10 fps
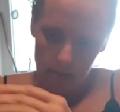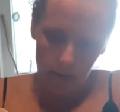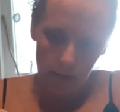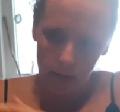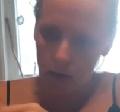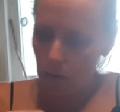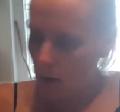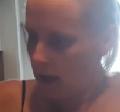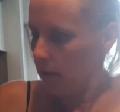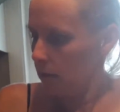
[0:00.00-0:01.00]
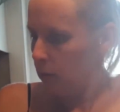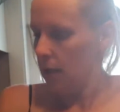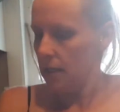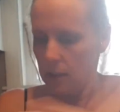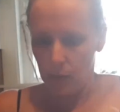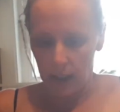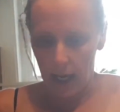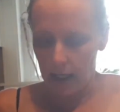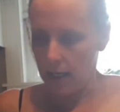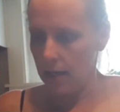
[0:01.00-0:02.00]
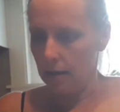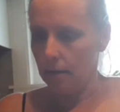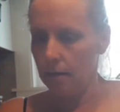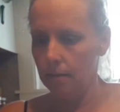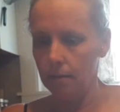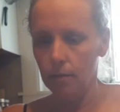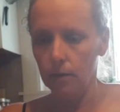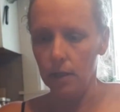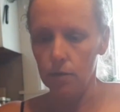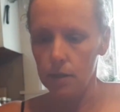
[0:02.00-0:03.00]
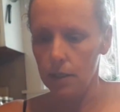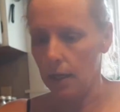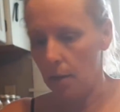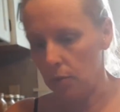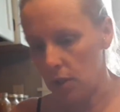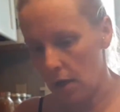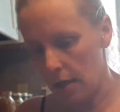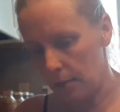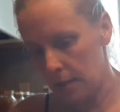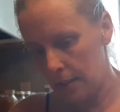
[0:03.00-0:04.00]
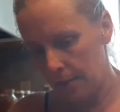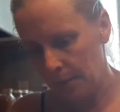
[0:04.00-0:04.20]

that's a good way to replace spaghetti, and I only used it a couple times.